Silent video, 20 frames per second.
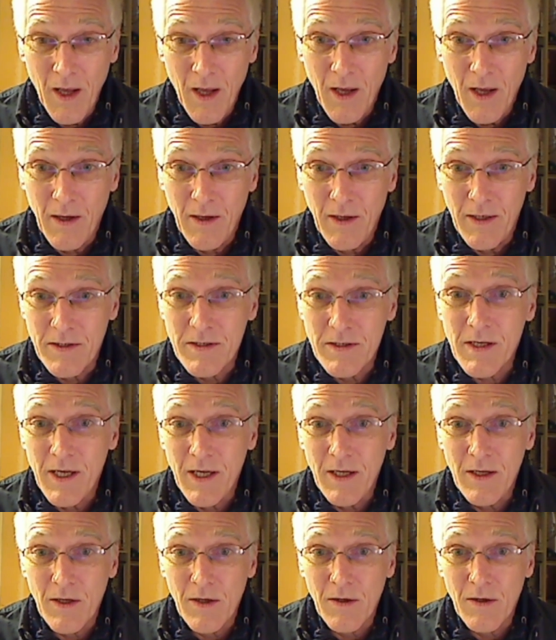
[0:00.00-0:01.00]
uh, its
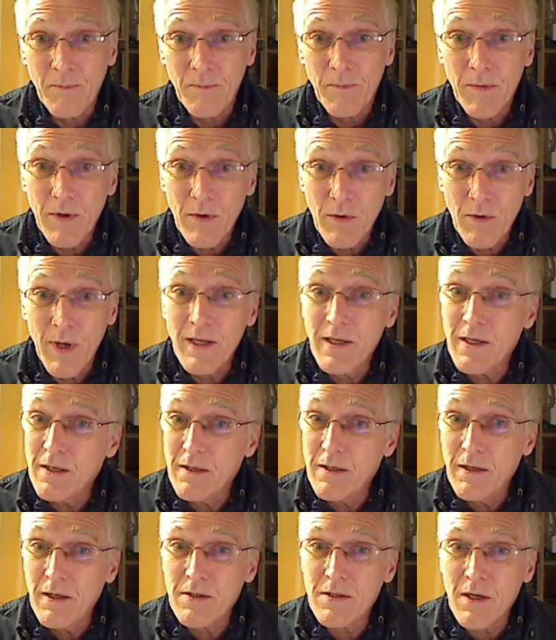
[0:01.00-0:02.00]
leader,
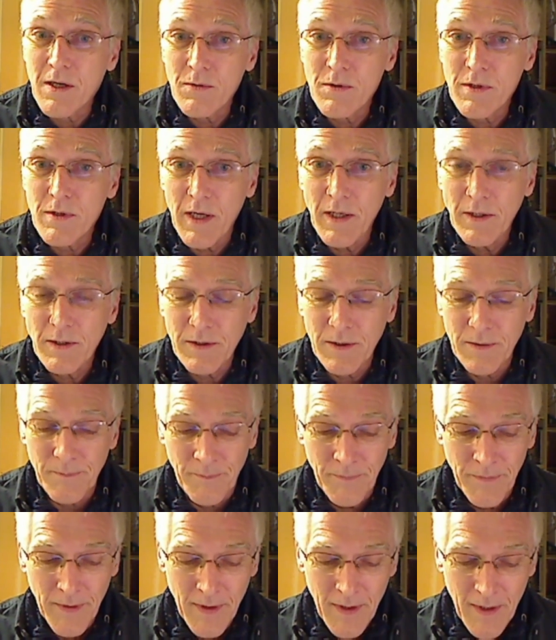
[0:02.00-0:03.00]
created the
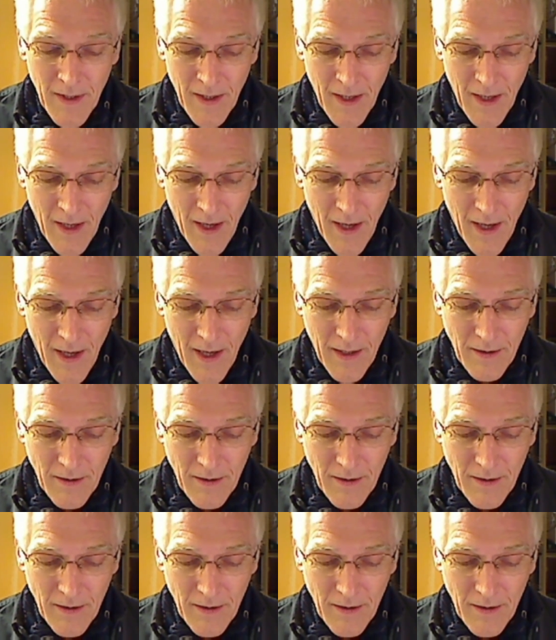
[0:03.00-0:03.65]
association. Mm-hmm. mm-hmm.